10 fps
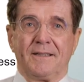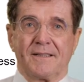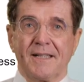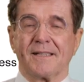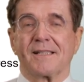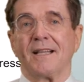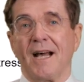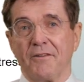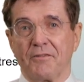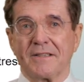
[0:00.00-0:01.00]
Since
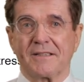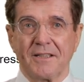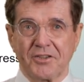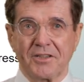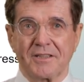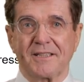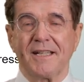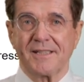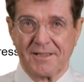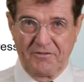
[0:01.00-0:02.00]
life is such a
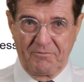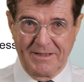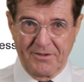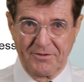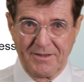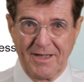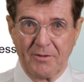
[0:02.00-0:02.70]
sensitive matter,